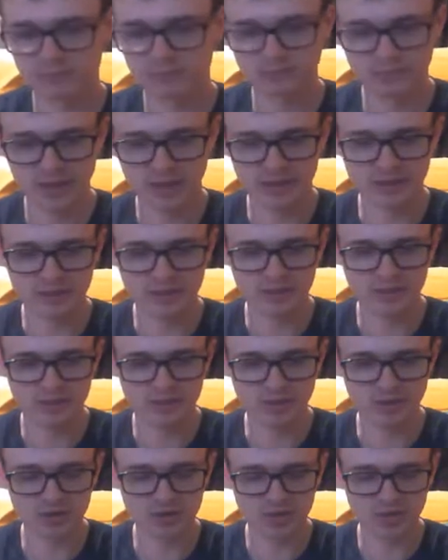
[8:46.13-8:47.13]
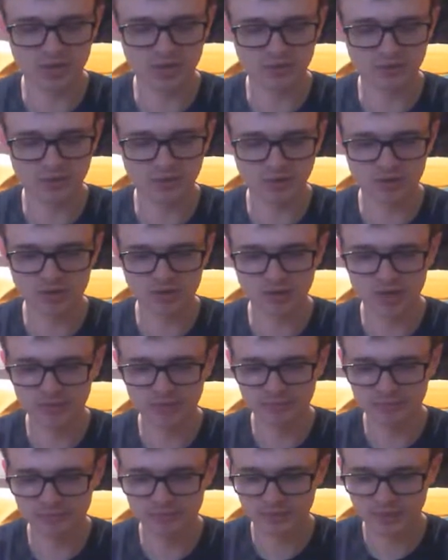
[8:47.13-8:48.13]
Uh, do dodgy? Dodger?
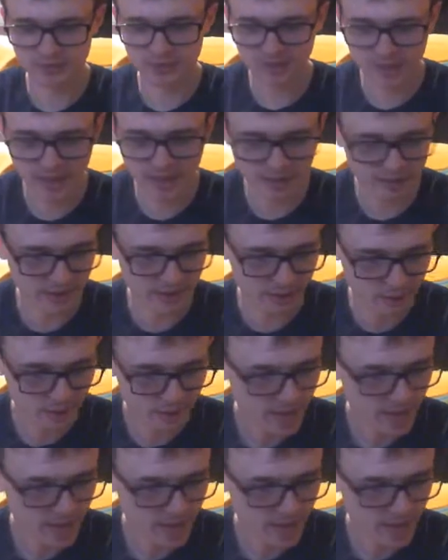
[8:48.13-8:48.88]
I don't know.